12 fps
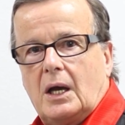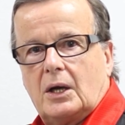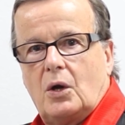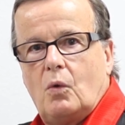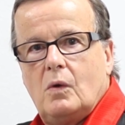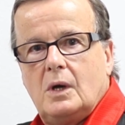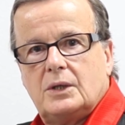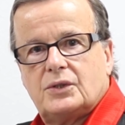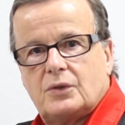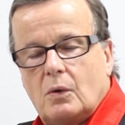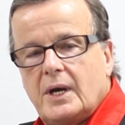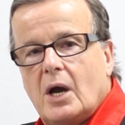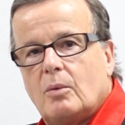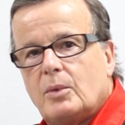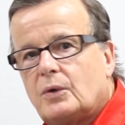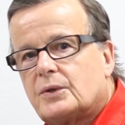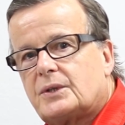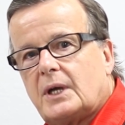Go on
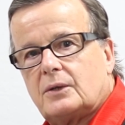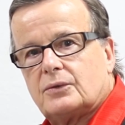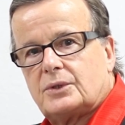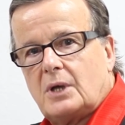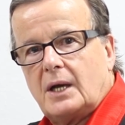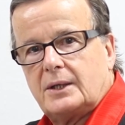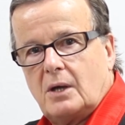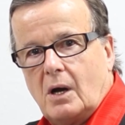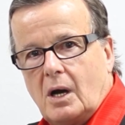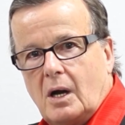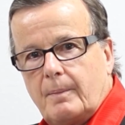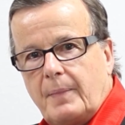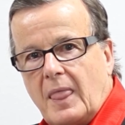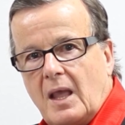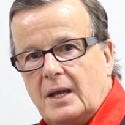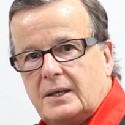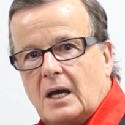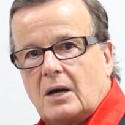SoCalMotorcycles.com.
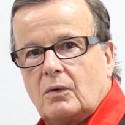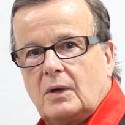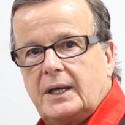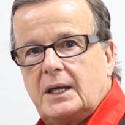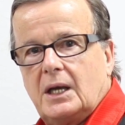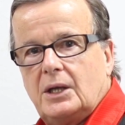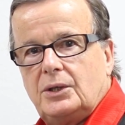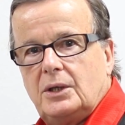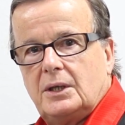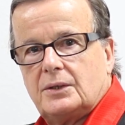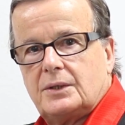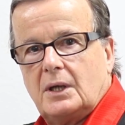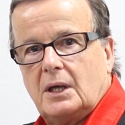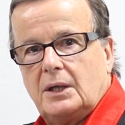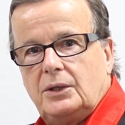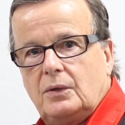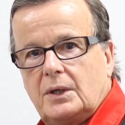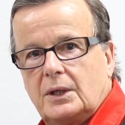Not only can
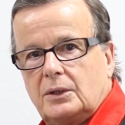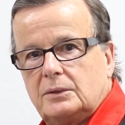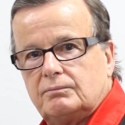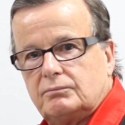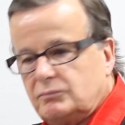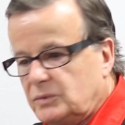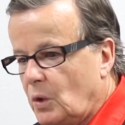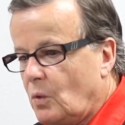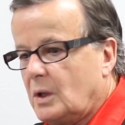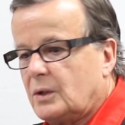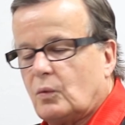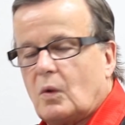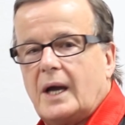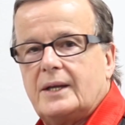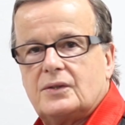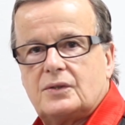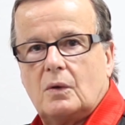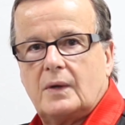you can go on to
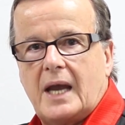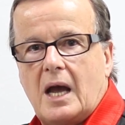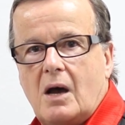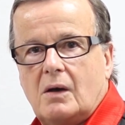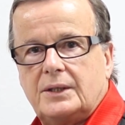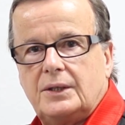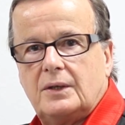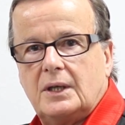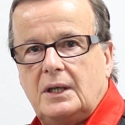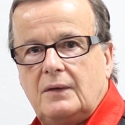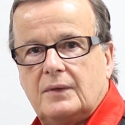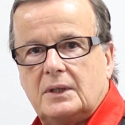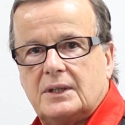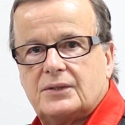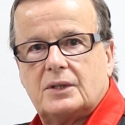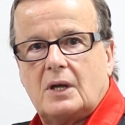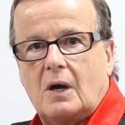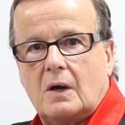Ridin'SoCal, and you can even
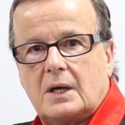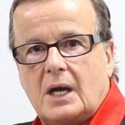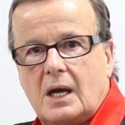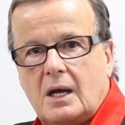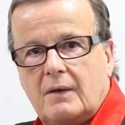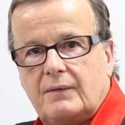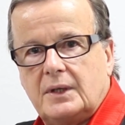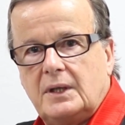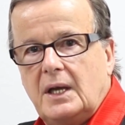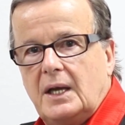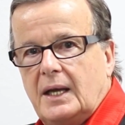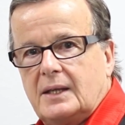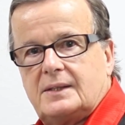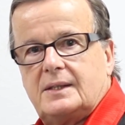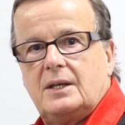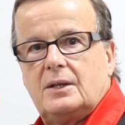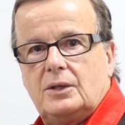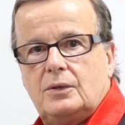listen to archived and
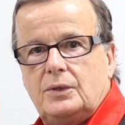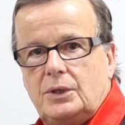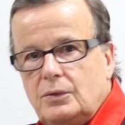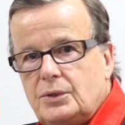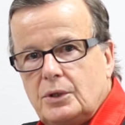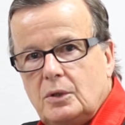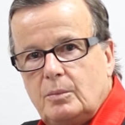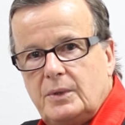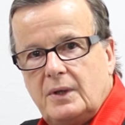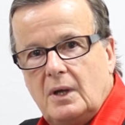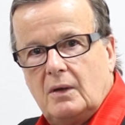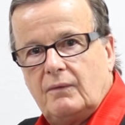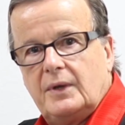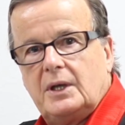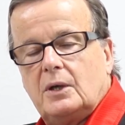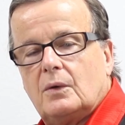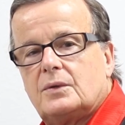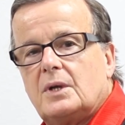see the new YouTube
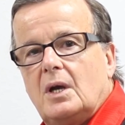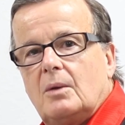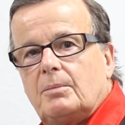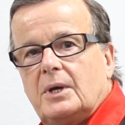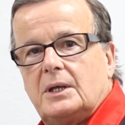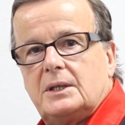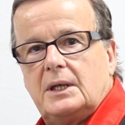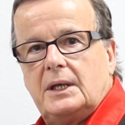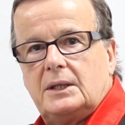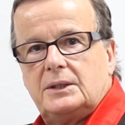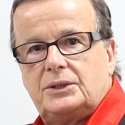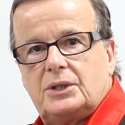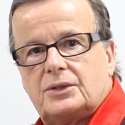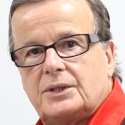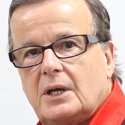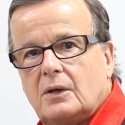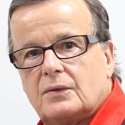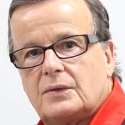videos, but it just
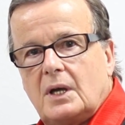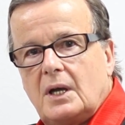tells